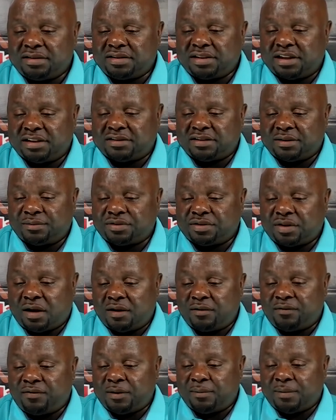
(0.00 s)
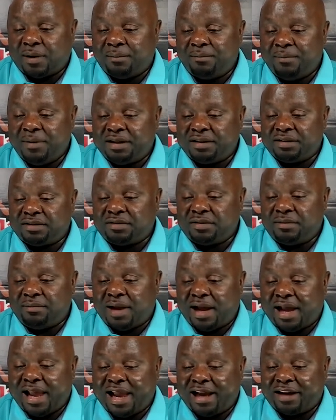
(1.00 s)
says, I'm sorry, Flip, I meant
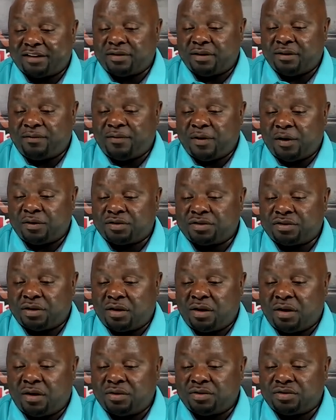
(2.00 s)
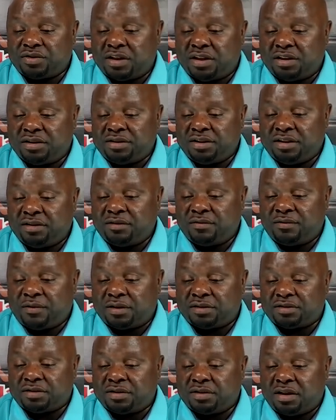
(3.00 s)
by actually focusing on wholesale deals
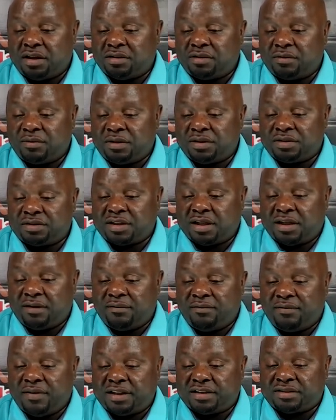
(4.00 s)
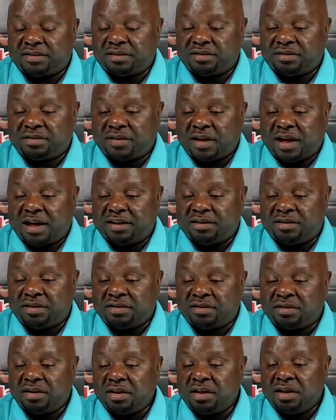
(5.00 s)
versus other real estate investing
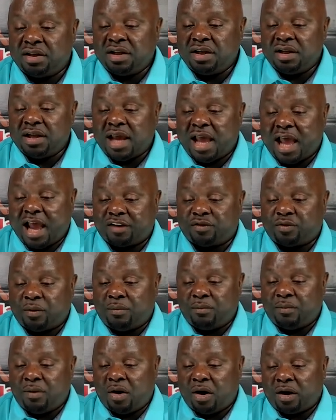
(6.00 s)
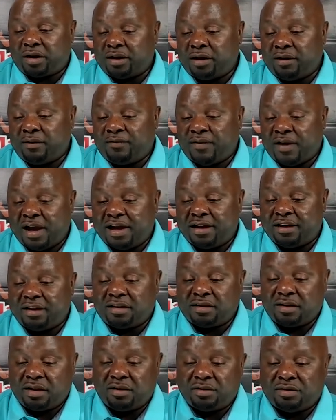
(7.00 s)
strategies, actual marketing, finding,
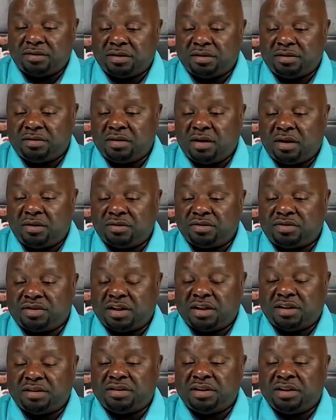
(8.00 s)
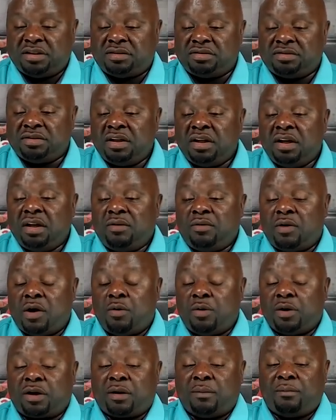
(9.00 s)
closing, wholesale deals.
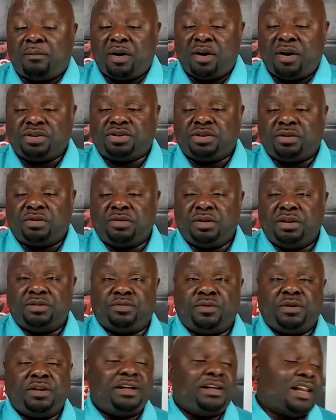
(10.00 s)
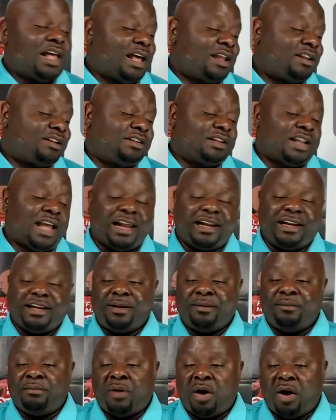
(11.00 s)
Well, with commercial, it's really not, not
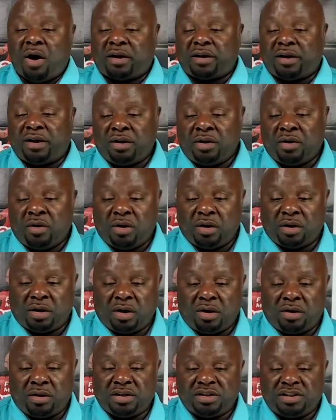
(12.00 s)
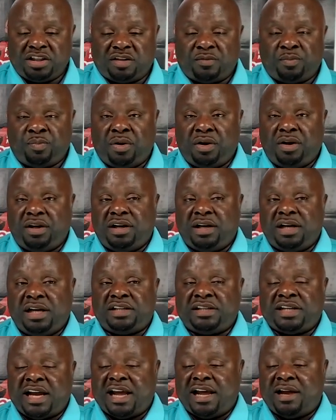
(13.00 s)
any marketing going on. It's just putting in the
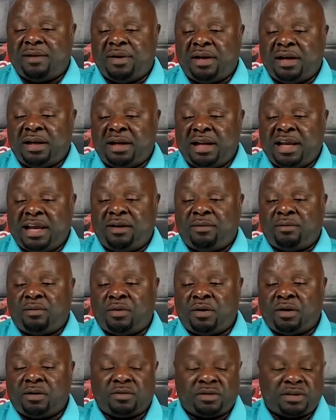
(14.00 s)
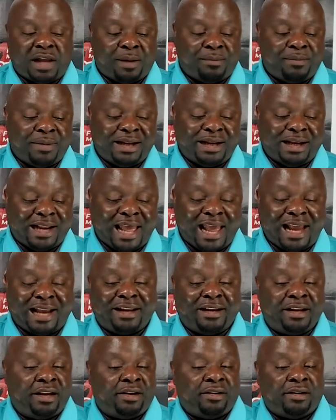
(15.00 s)
time and the lead work, which I've been
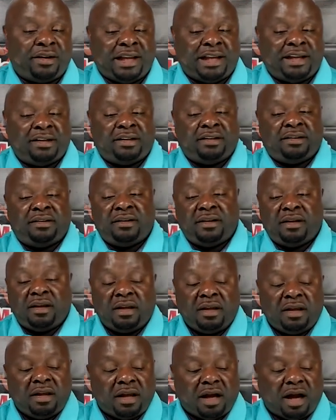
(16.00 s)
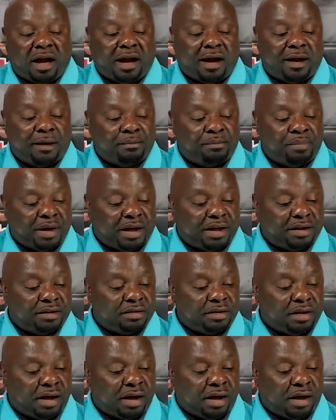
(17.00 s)
lacking here lately. Um, but
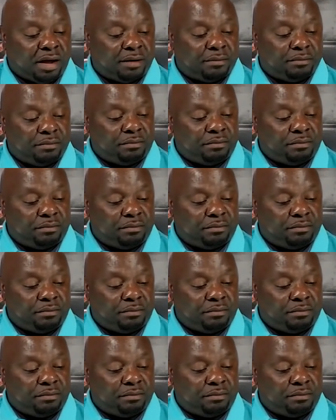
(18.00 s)
um,